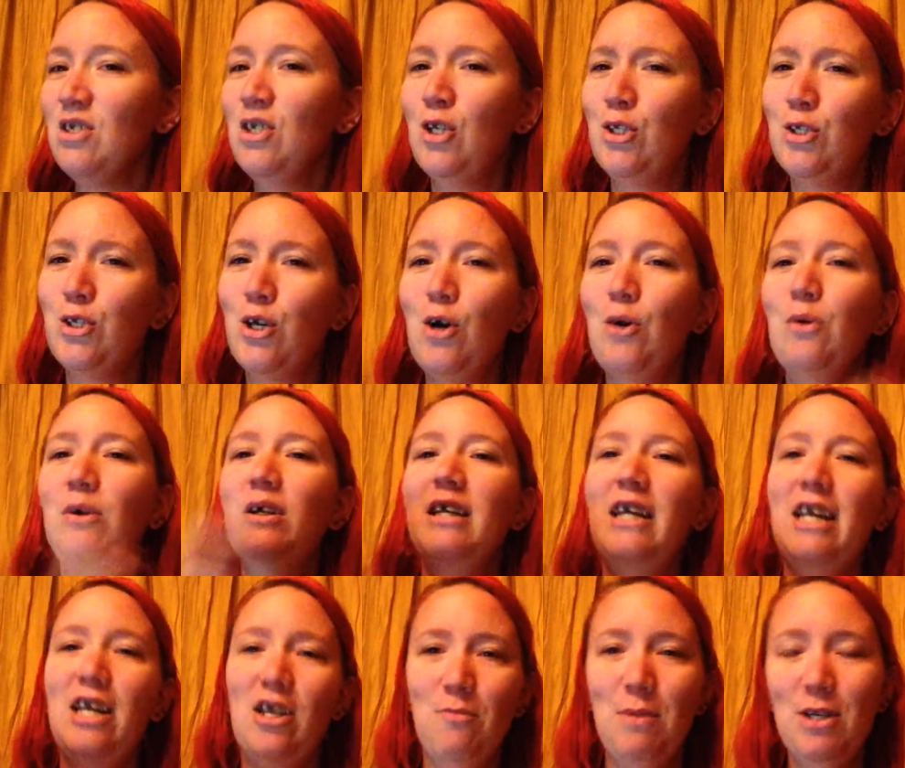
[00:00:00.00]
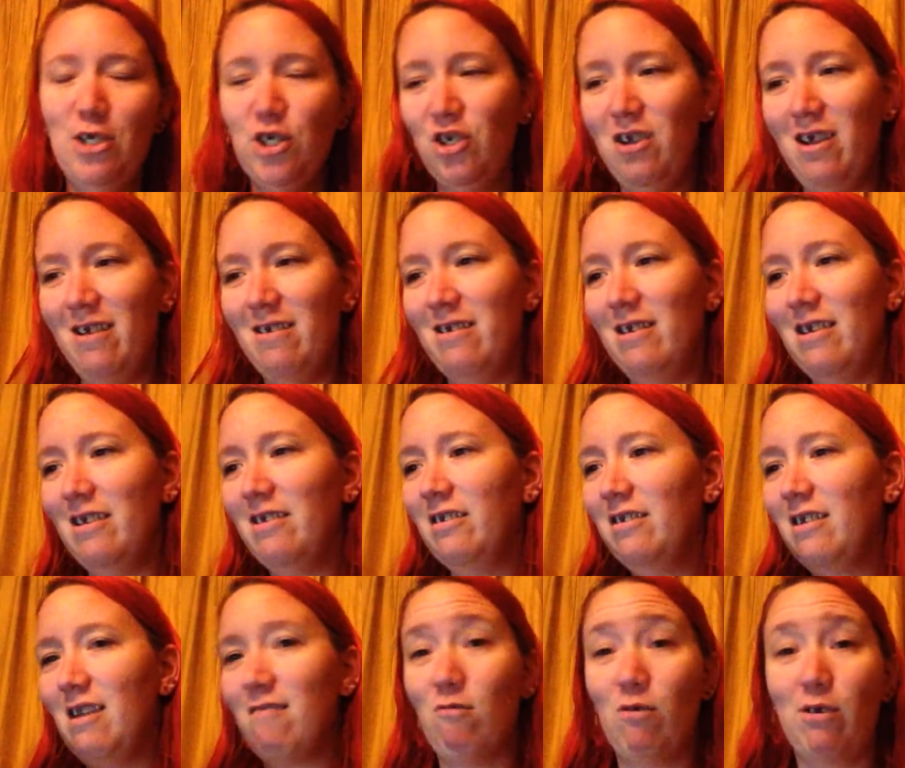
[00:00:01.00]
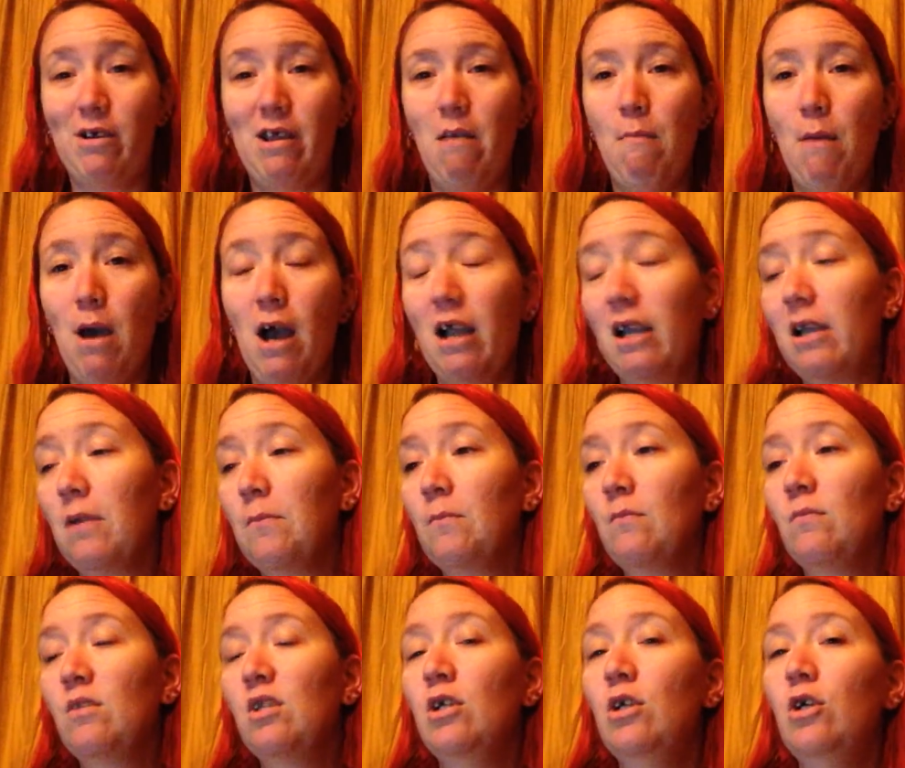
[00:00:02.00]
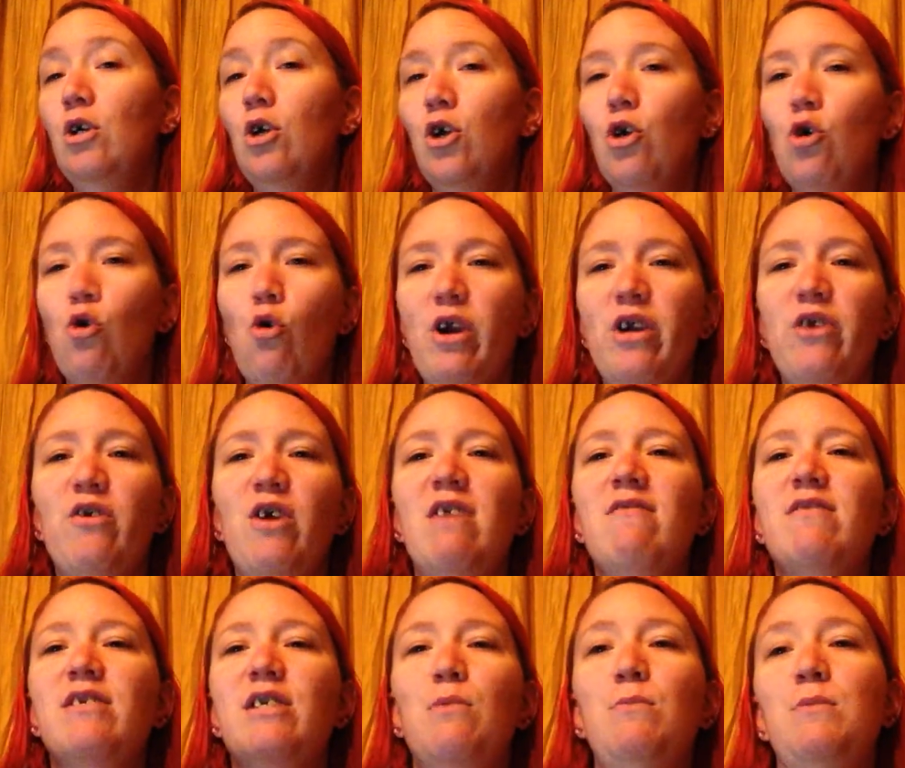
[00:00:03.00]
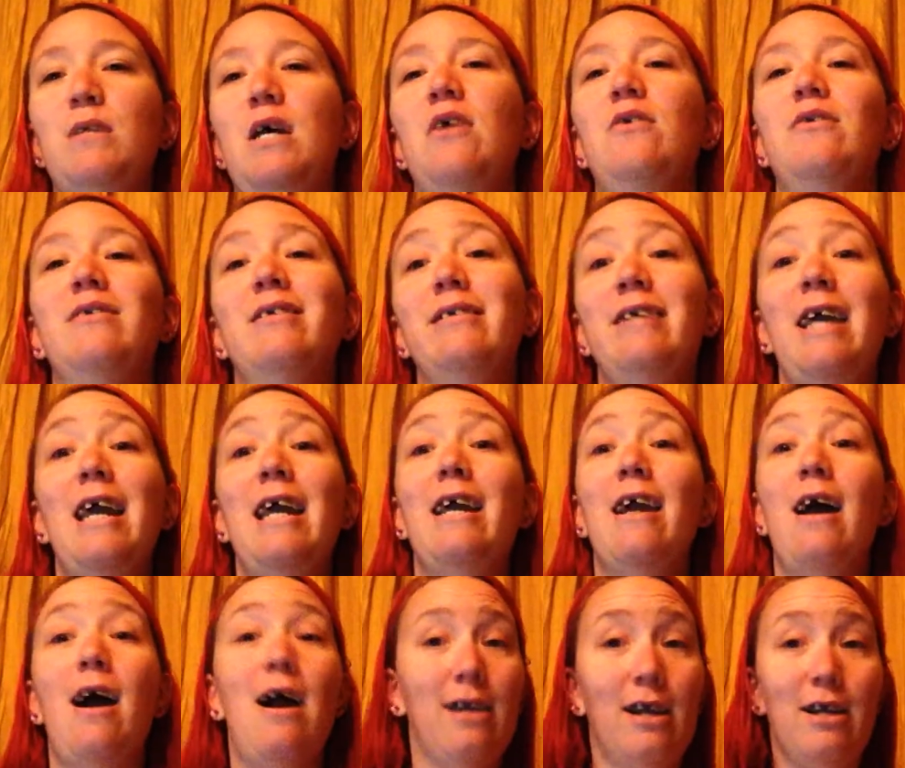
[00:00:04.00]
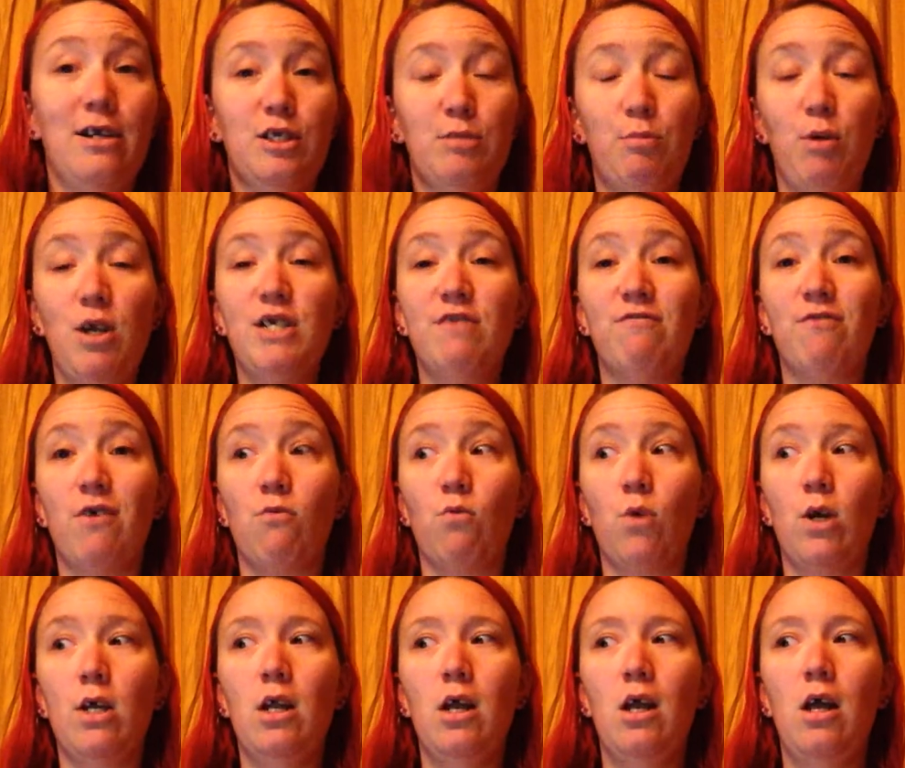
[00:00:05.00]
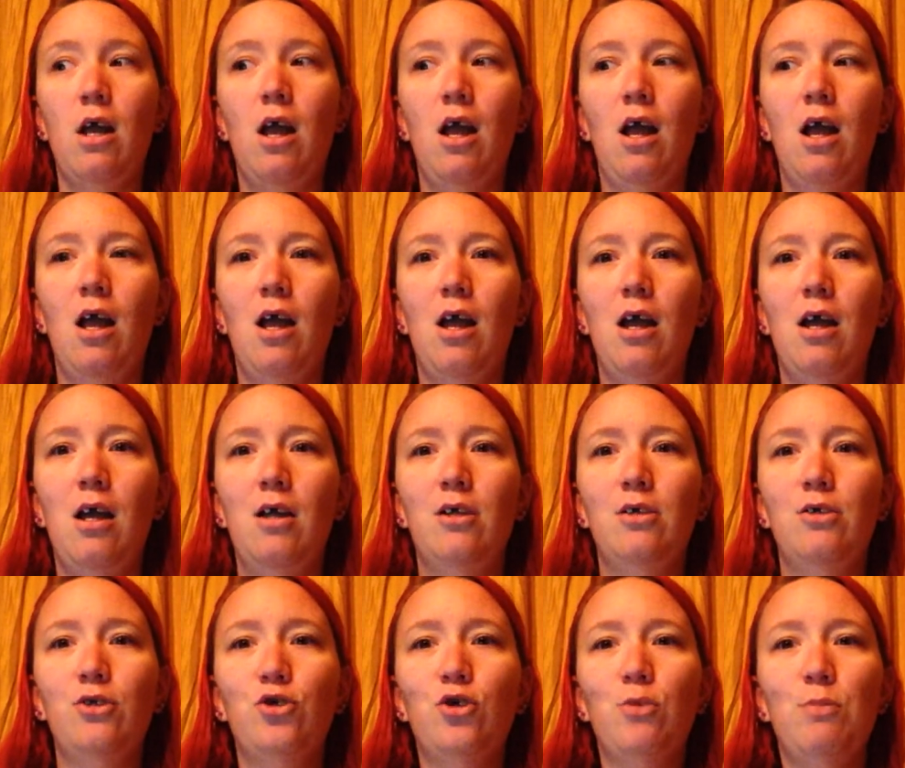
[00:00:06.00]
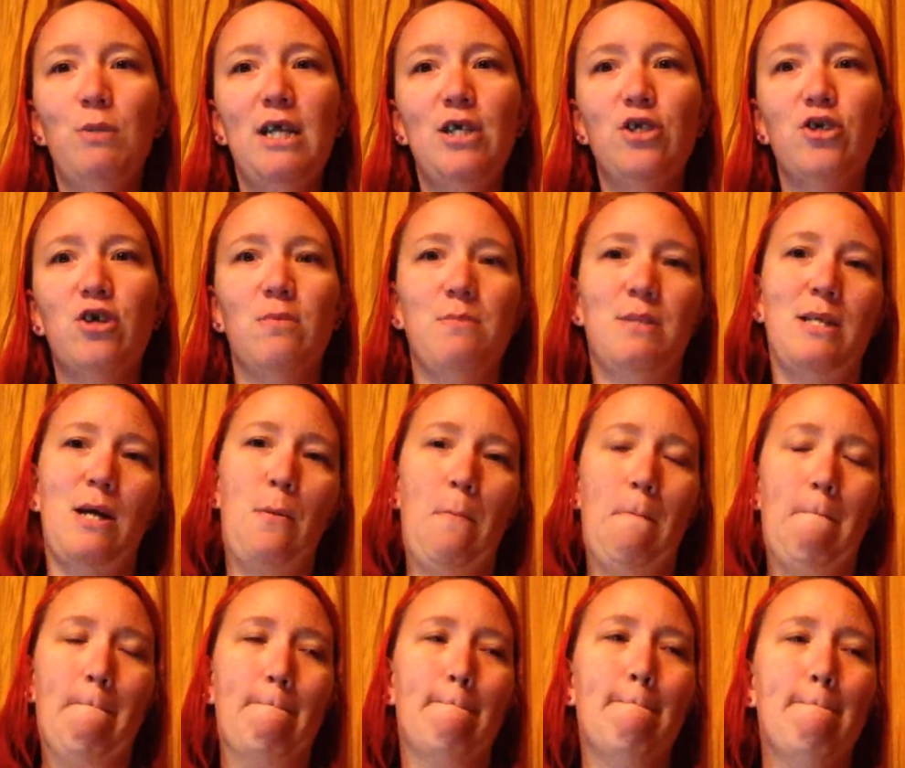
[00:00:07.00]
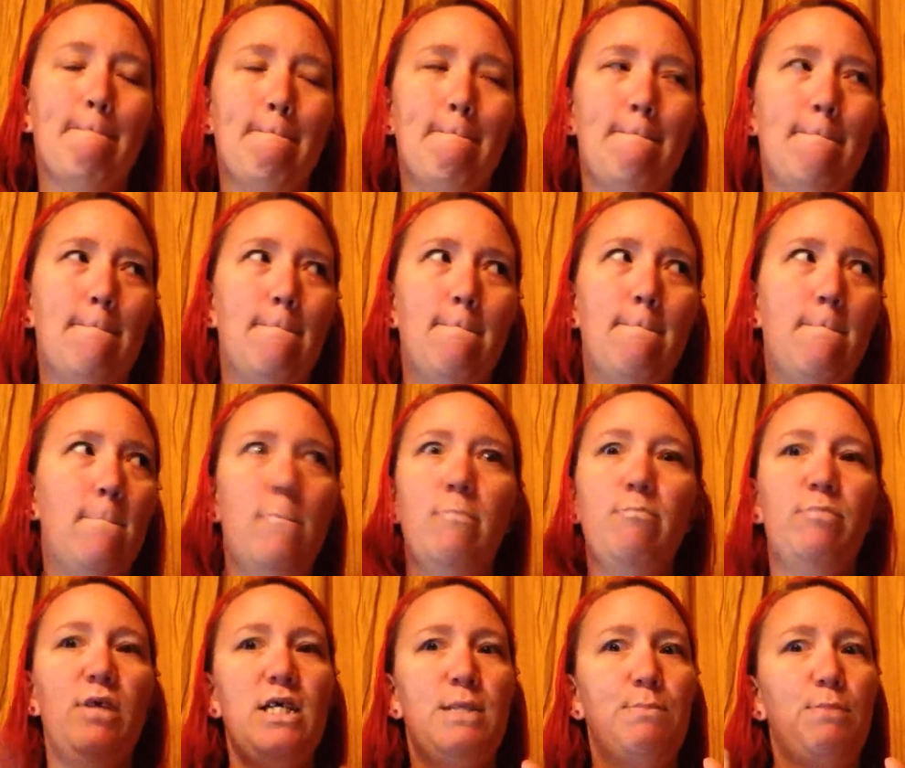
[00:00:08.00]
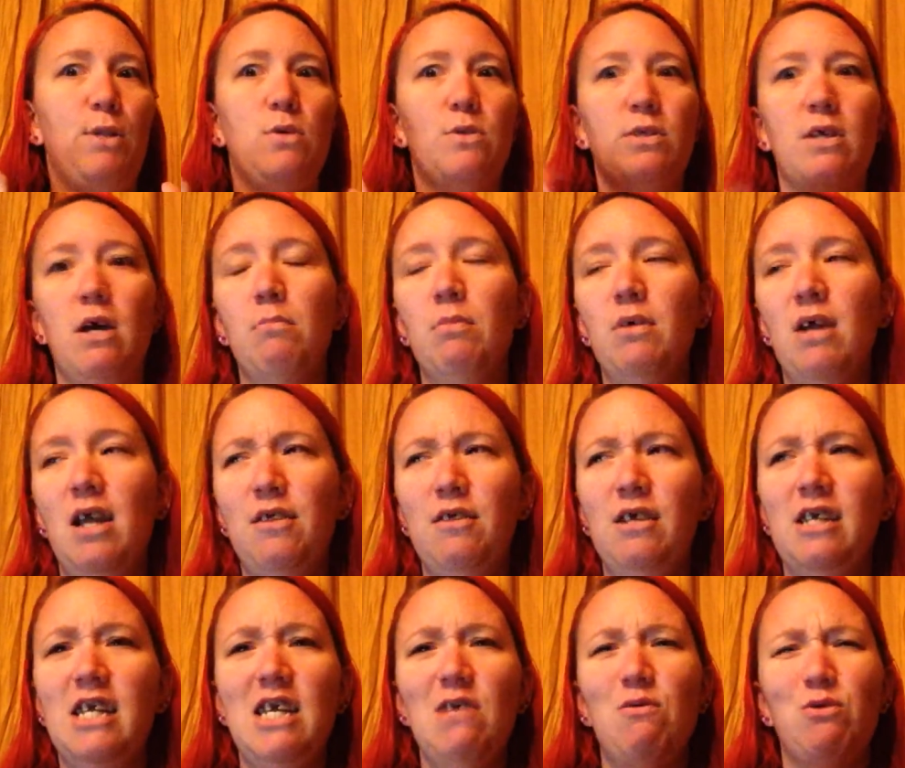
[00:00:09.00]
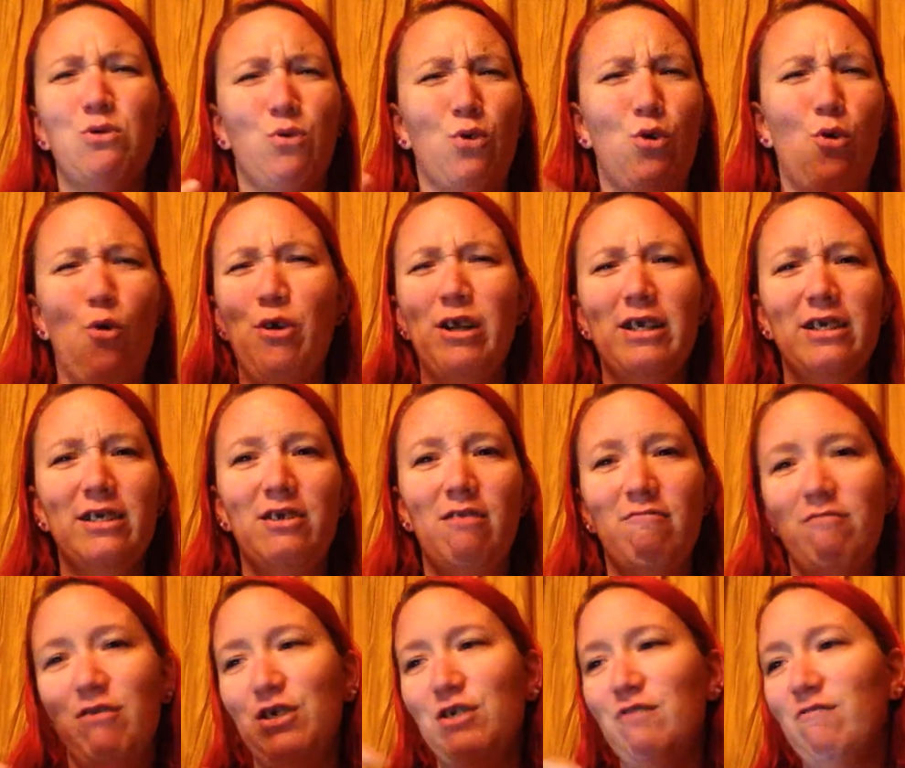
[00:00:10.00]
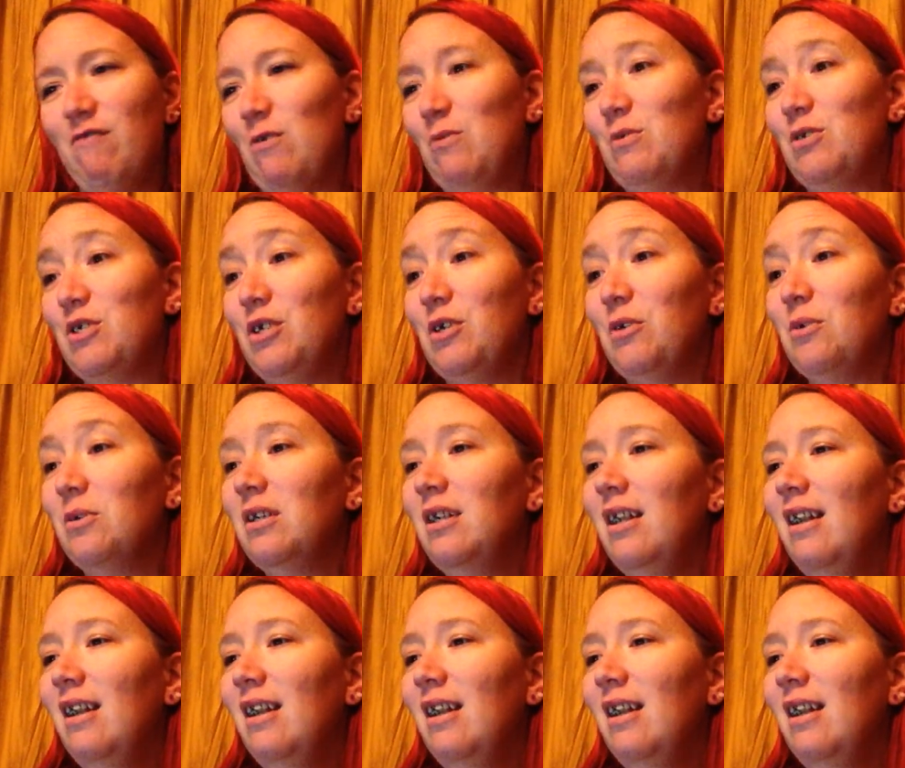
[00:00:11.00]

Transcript: So, intermission ended. Everyone came back. Corey Graves comes out and says, hey, I got a surprise for everyone. Triple H comes out. Place blows up. I think he was recording stuff on his phone, too.